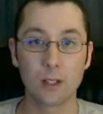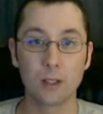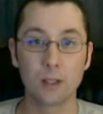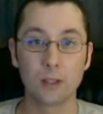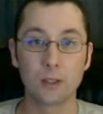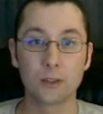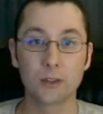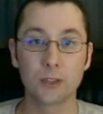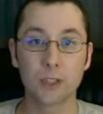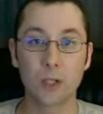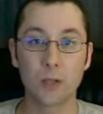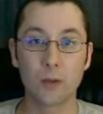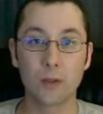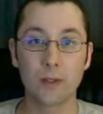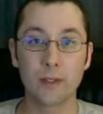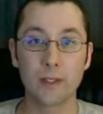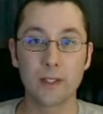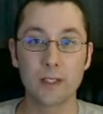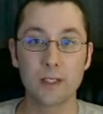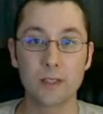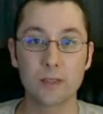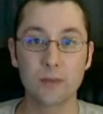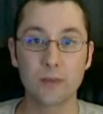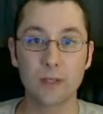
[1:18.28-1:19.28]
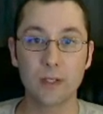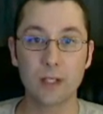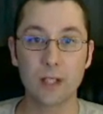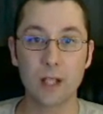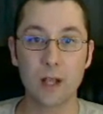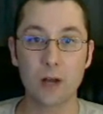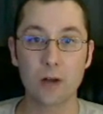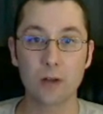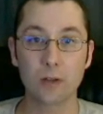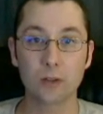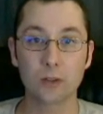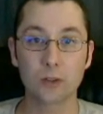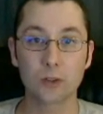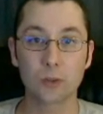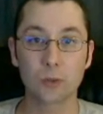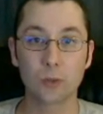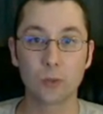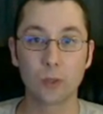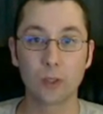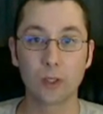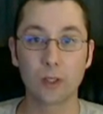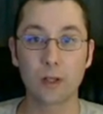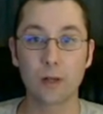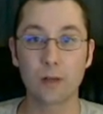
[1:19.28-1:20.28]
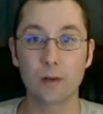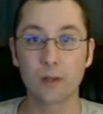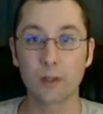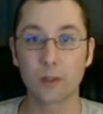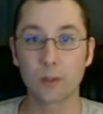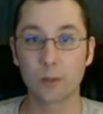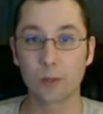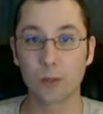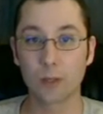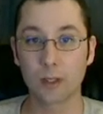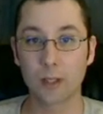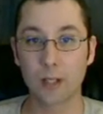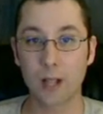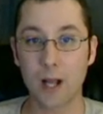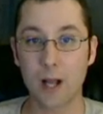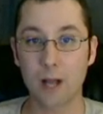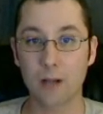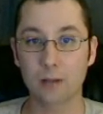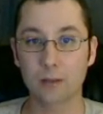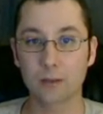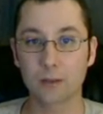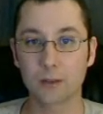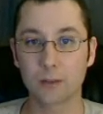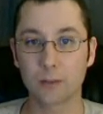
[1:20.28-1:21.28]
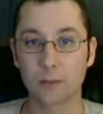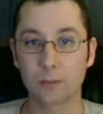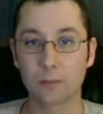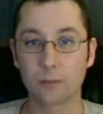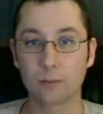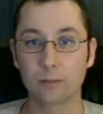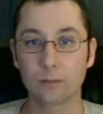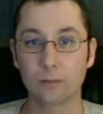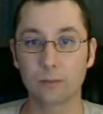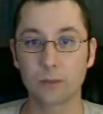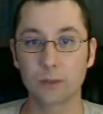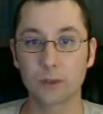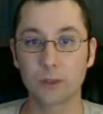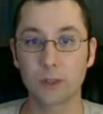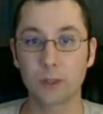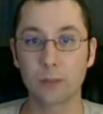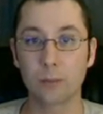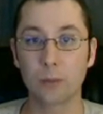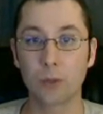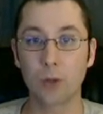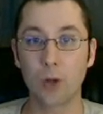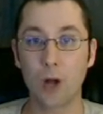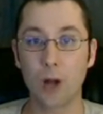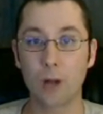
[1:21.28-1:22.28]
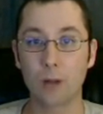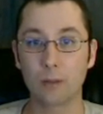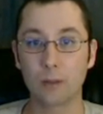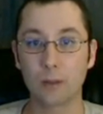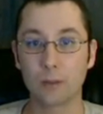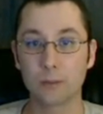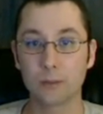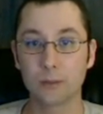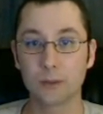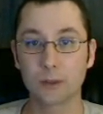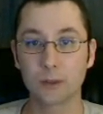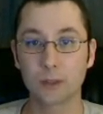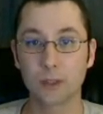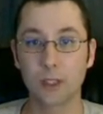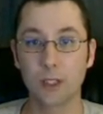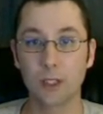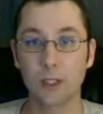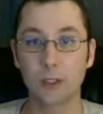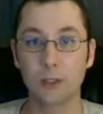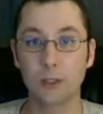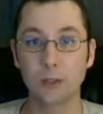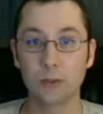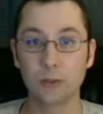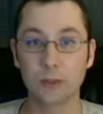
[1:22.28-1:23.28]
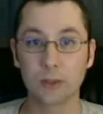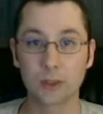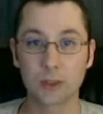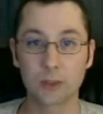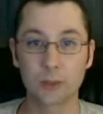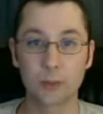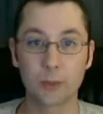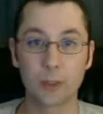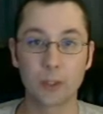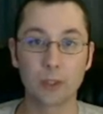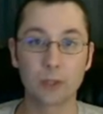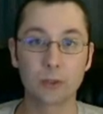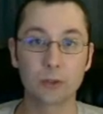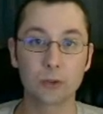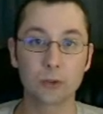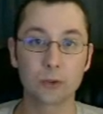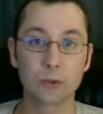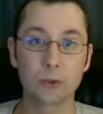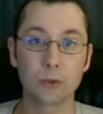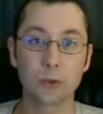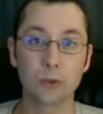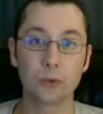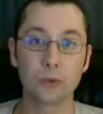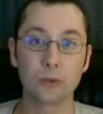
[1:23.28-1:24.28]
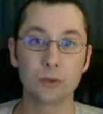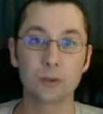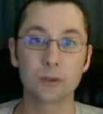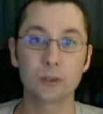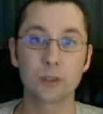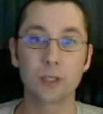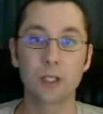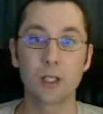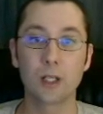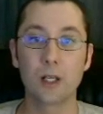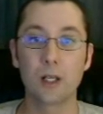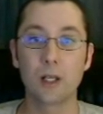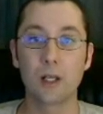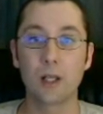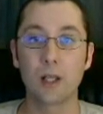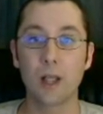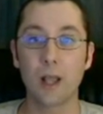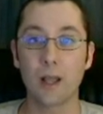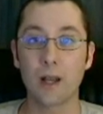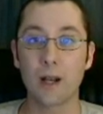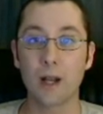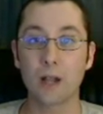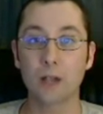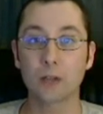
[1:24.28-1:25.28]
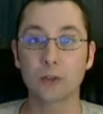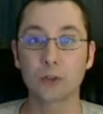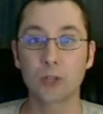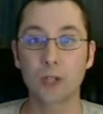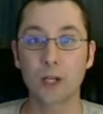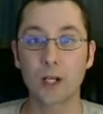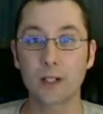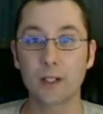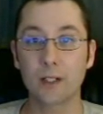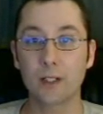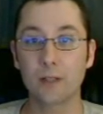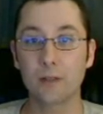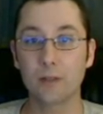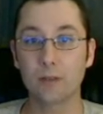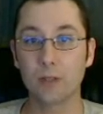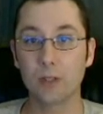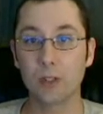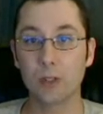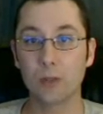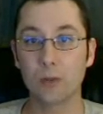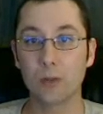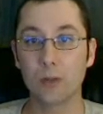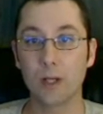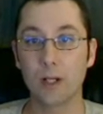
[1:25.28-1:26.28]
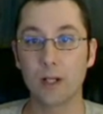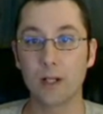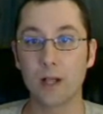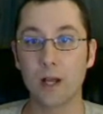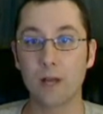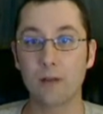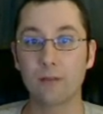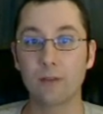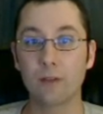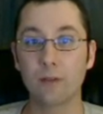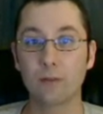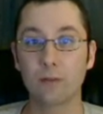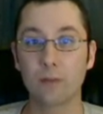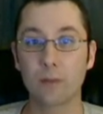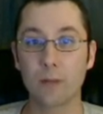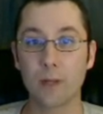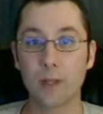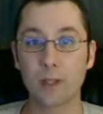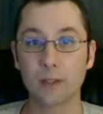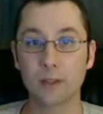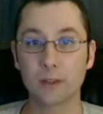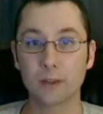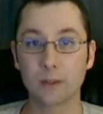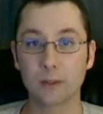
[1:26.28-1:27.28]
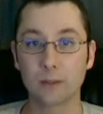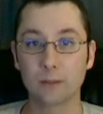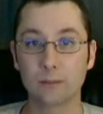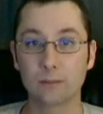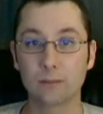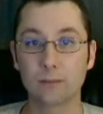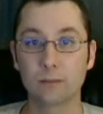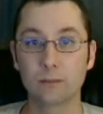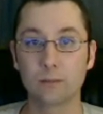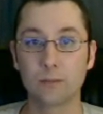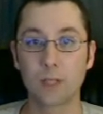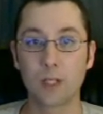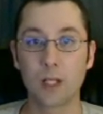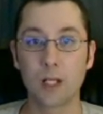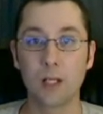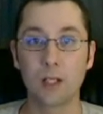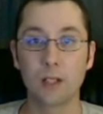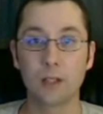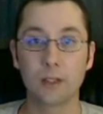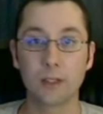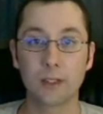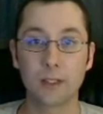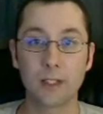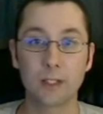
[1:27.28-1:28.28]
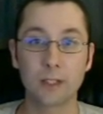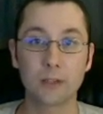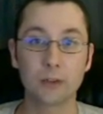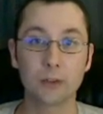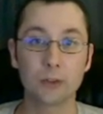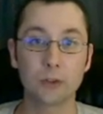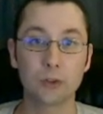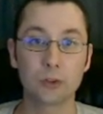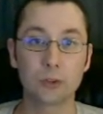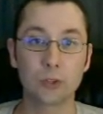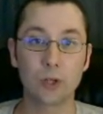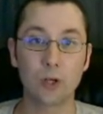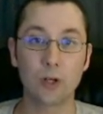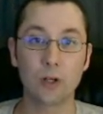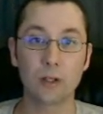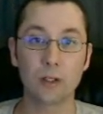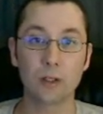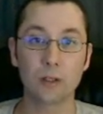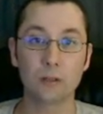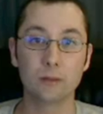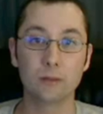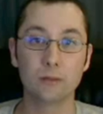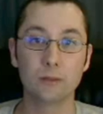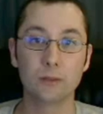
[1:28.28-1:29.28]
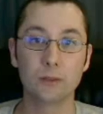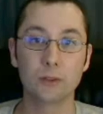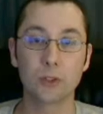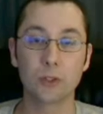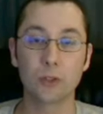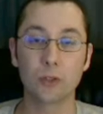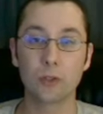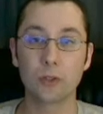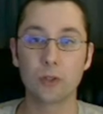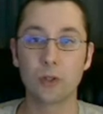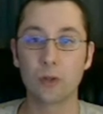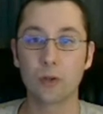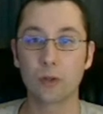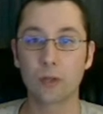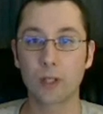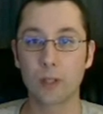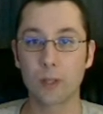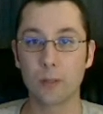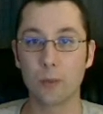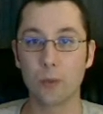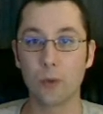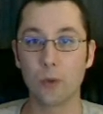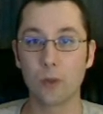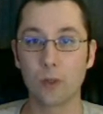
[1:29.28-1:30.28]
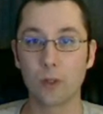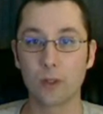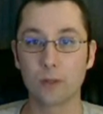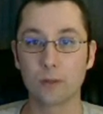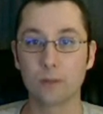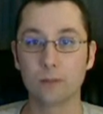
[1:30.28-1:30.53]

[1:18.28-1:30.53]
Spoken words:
So in these videos, we're going to work out some problems using spiritual tools, and I'll try to give you enough information to get you started so you don't get bored.